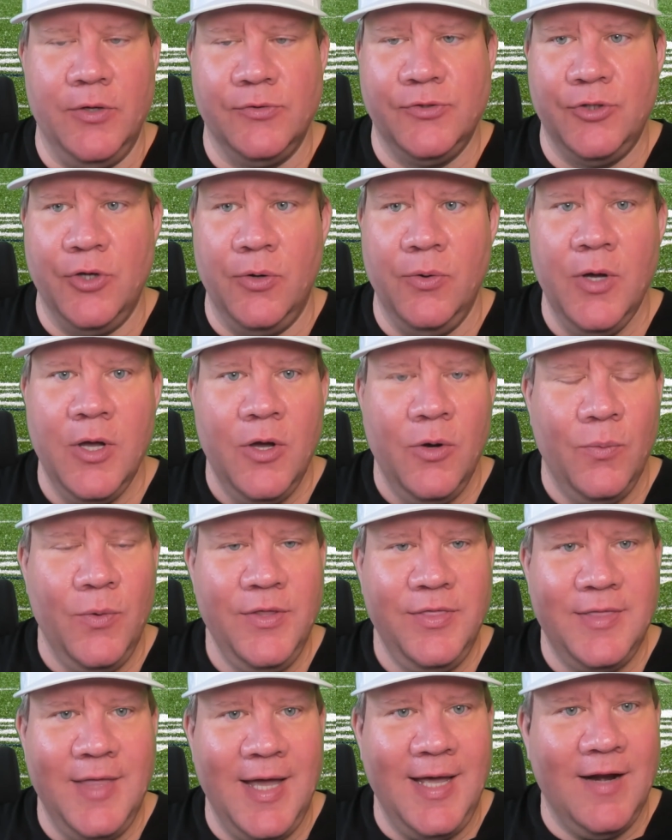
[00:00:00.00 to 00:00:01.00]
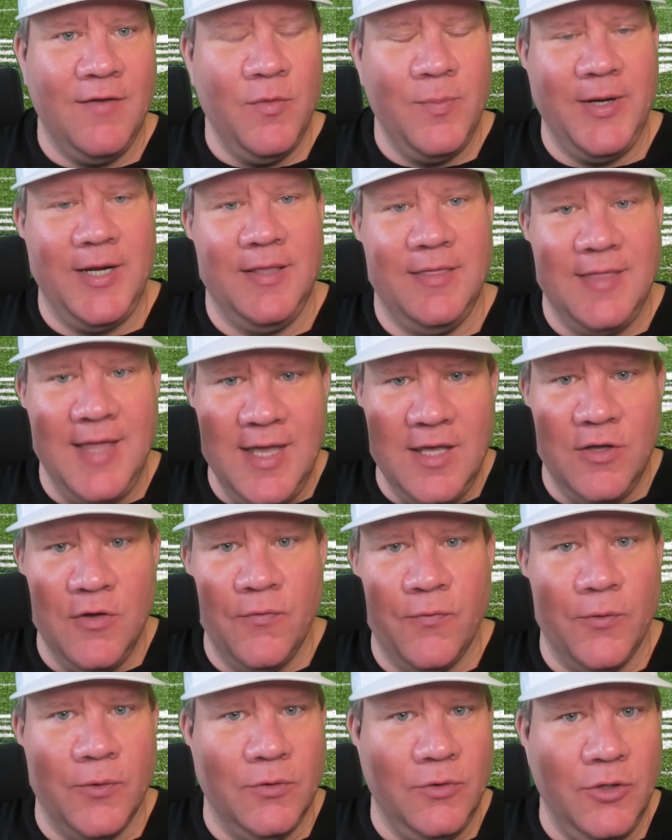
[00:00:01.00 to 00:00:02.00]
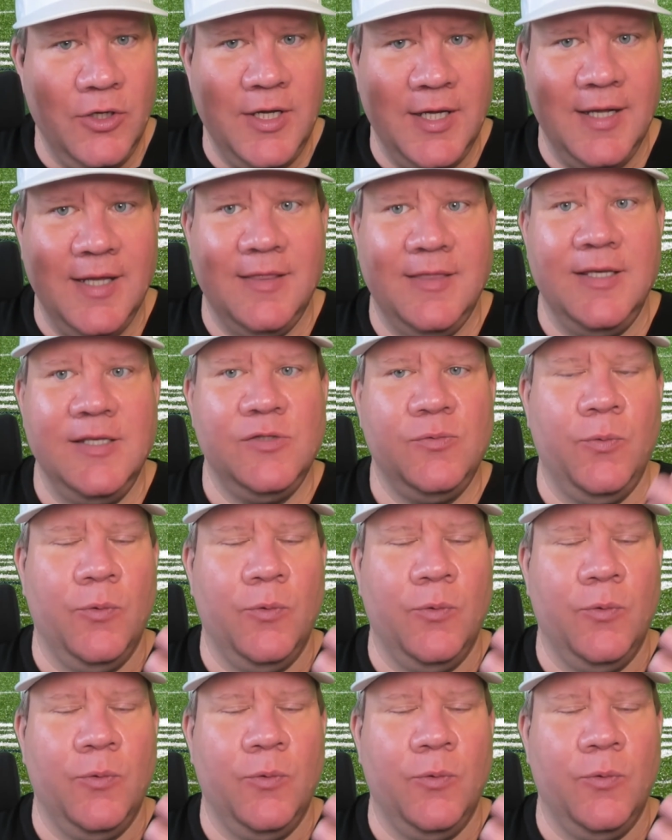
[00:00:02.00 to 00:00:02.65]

So with that, everybody, thank you for looking at this.